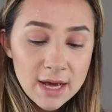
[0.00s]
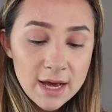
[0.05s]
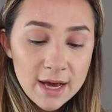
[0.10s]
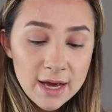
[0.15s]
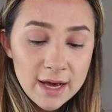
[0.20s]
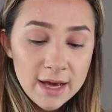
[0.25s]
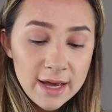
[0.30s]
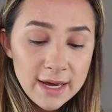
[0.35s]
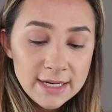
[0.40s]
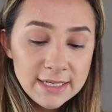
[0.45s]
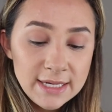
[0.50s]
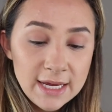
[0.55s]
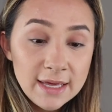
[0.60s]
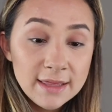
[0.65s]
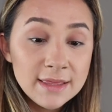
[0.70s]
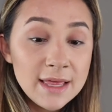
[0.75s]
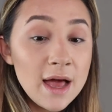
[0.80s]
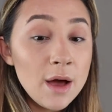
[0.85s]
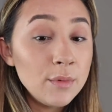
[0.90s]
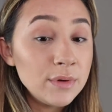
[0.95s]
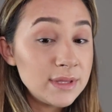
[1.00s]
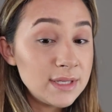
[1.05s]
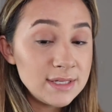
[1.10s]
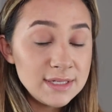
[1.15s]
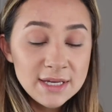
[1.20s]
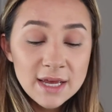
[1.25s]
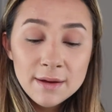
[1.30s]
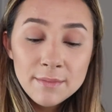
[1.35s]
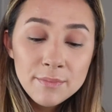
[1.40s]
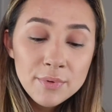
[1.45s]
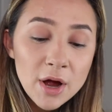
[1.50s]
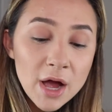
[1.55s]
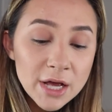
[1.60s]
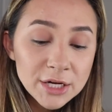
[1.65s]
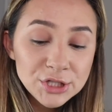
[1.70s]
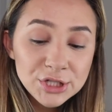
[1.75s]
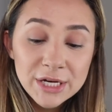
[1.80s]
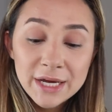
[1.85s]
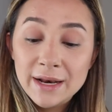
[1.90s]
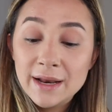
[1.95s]
I take that with the same
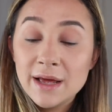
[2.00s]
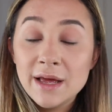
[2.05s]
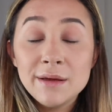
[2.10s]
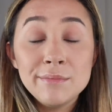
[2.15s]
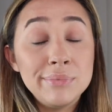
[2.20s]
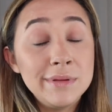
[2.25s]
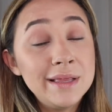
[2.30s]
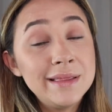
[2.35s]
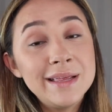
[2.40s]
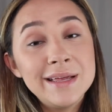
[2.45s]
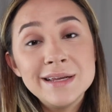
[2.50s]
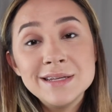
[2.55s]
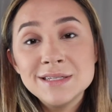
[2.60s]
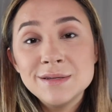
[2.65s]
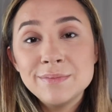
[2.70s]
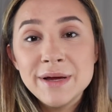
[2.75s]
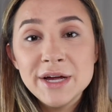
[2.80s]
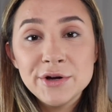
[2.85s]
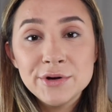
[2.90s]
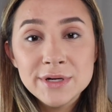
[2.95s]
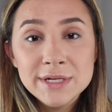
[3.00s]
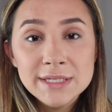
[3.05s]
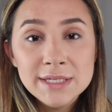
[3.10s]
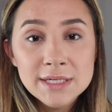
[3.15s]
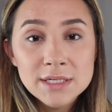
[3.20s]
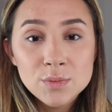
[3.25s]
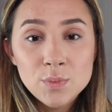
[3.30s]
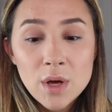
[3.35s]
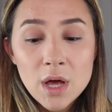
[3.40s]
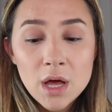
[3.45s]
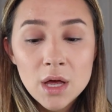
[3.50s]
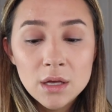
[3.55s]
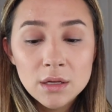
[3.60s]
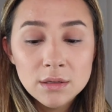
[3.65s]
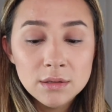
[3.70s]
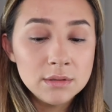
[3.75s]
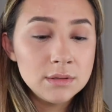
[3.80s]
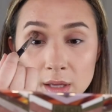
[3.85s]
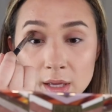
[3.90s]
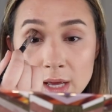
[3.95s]
brush and I blend that into my crease as well.
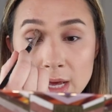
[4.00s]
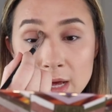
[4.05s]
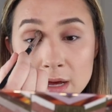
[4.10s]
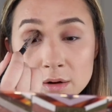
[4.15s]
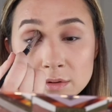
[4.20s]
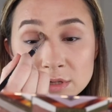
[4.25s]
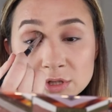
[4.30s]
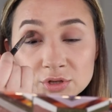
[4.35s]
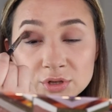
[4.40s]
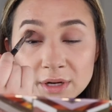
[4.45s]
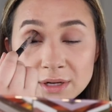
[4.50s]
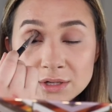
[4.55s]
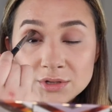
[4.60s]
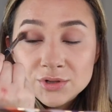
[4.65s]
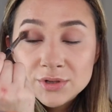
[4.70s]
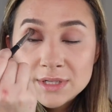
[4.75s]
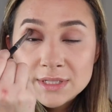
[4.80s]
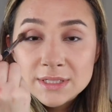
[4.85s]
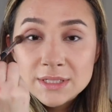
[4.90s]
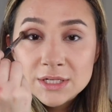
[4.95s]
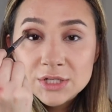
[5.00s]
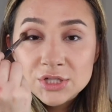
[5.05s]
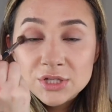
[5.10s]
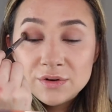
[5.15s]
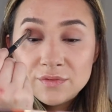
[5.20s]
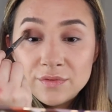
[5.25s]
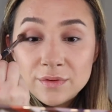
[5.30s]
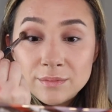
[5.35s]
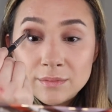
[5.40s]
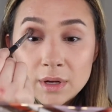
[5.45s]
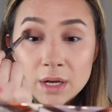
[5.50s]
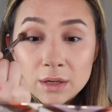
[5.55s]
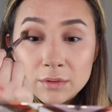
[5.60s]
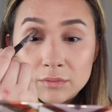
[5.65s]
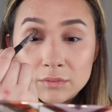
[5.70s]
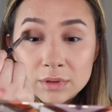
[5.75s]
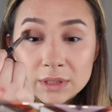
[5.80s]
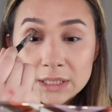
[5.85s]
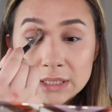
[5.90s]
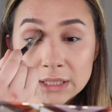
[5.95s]
I always try to transition from a
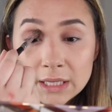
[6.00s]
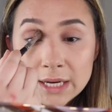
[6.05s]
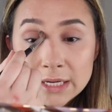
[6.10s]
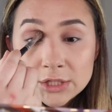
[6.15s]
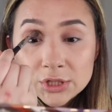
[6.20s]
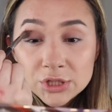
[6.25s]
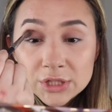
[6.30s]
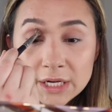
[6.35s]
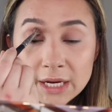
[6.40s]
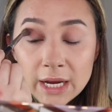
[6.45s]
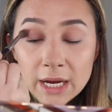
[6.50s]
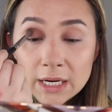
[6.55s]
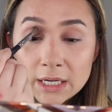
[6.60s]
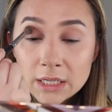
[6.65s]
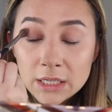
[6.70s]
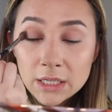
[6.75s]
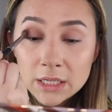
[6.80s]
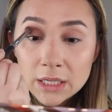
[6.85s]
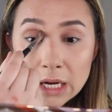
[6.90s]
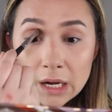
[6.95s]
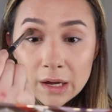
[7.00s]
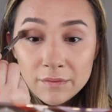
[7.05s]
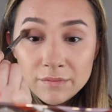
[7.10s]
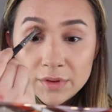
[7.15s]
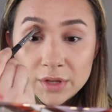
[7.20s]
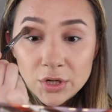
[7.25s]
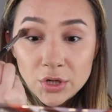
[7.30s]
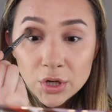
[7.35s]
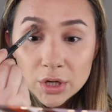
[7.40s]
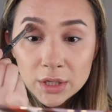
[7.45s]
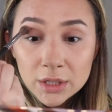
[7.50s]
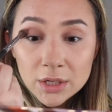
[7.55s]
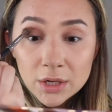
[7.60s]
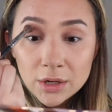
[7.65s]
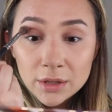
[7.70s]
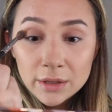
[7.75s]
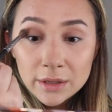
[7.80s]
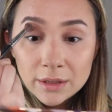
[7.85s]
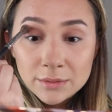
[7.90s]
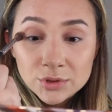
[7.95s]
really light shade of the dark
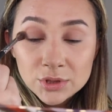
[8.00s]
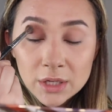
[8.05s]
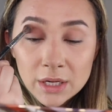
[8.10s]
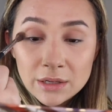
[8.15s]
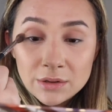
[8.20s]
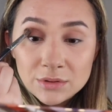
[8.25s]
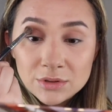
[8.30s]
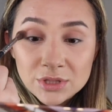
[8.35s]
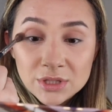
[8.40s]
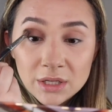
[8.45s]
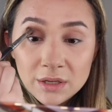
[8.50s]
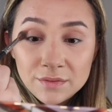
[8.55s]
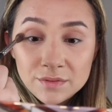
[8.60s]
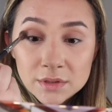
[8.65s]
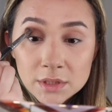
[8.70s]
color I'm trying to achieve.